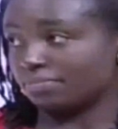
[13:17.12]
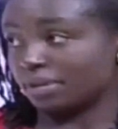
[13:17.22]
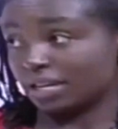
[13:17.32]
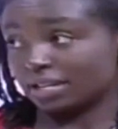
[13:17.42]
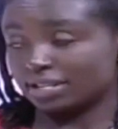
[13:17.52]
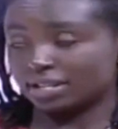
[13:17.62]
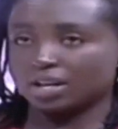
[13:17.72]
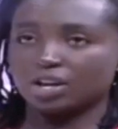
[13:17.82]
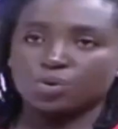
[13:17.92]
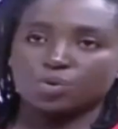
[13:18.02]
market.
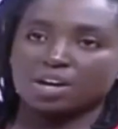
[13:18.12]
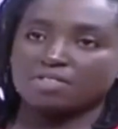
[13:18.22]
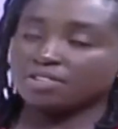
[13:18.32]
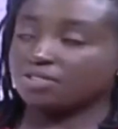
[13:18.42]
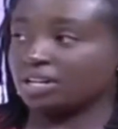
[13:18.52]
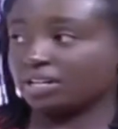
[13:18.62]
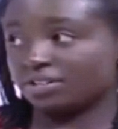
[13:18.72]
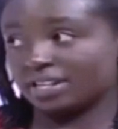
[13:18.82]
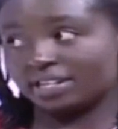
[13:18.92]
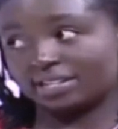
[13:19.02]
We haven't really
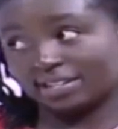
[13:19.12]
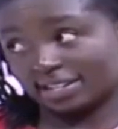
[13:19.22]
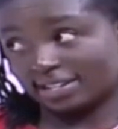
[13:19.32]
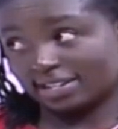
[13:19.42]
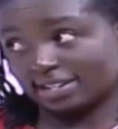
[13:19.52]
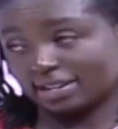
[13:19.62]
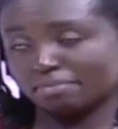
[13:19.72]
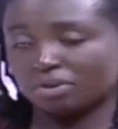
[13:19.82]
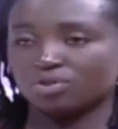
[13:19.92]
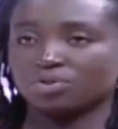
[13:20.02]
tried it yet,
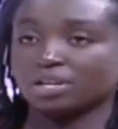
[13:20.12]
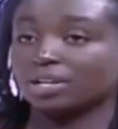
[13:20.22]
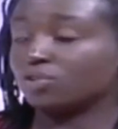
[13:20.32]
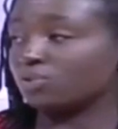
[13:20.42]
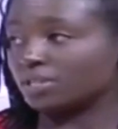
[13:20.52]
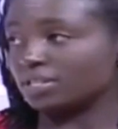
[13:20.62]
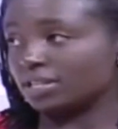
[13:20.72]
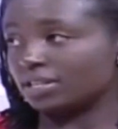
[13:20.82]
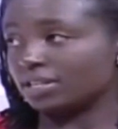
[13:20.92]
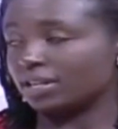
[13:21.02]
but we're working towards
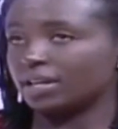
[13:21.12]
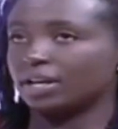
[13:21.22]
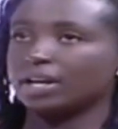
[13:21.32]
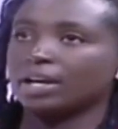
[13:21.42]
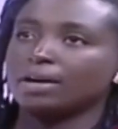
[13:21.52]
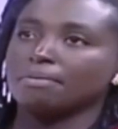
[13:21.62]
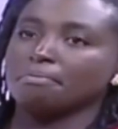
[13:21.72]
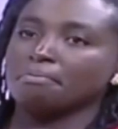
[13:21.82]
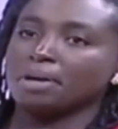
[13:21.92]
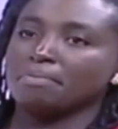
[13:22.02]
it.
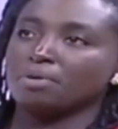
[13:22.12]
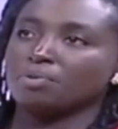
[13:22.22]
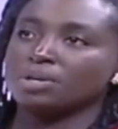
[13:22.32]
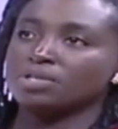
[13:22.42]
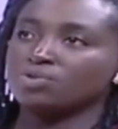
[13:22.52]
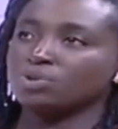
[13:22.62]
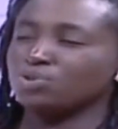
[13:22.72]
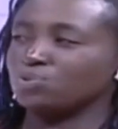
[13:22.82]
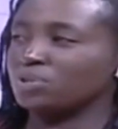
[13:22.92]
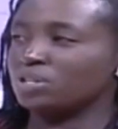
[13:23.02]
Maybe once we
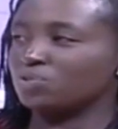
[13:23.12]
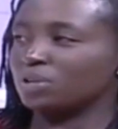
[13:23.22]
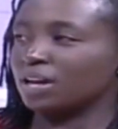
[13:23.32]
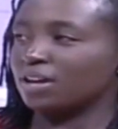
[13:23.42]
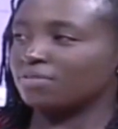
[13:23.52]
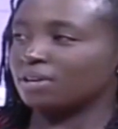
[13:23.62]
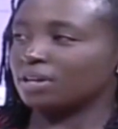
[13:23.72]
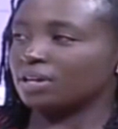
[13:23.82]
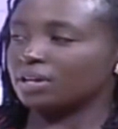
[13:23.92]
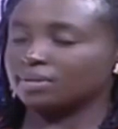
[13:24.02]
do it, we'll have
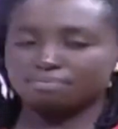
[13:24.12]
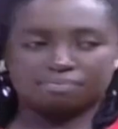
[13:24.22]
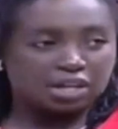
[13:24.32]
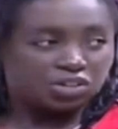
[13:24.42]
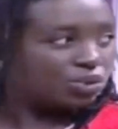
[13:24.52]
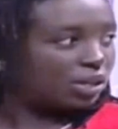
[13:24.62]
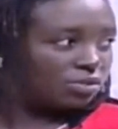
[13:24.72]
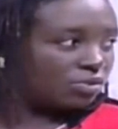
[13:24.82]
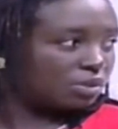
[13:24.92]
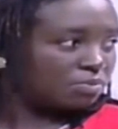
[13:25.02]
a, a
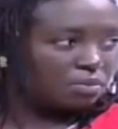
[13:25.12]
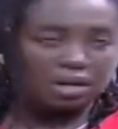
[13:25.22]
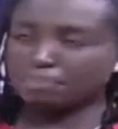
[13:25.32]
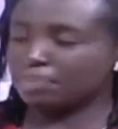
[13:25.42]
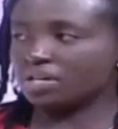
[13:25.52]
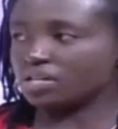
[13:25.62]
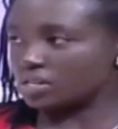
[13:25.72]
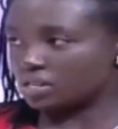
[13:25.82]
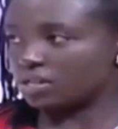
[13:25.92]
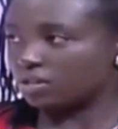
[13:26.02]
showcase of some a of,
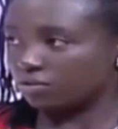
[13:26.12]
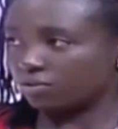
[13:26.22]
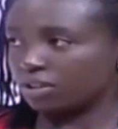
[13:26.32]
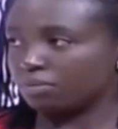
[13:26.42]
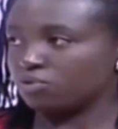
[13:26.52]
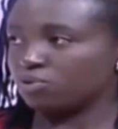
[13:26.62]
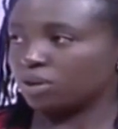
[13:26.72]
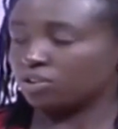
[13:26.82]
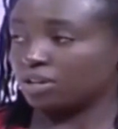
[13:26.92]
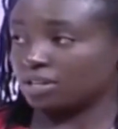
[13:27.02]
piece of, yeah, for yeah. them to
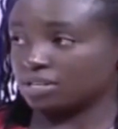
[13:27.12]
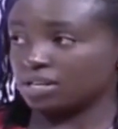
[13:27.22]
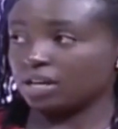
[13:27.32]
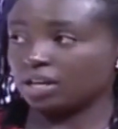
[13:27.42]
actually see.